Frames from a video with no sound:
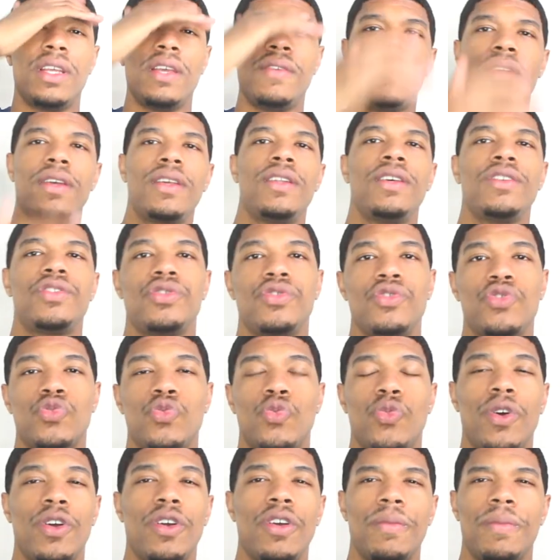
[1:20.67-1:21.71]
Leave-in conditioners
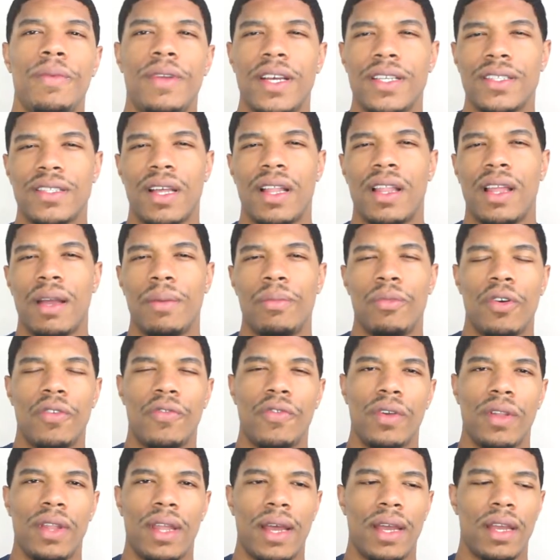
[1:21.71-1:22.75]
work, but that's kind of like more
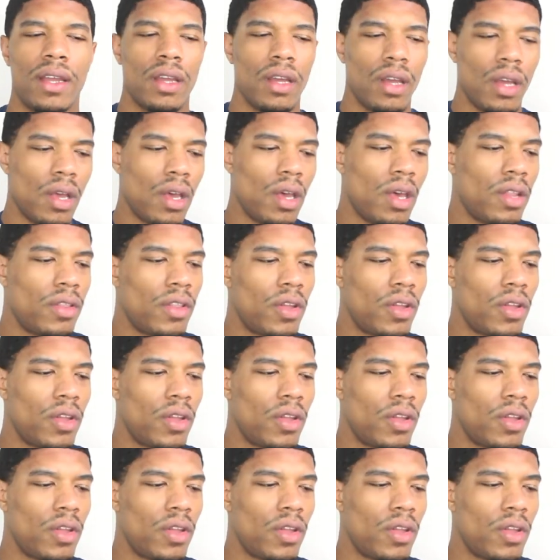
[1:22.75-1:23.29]
for like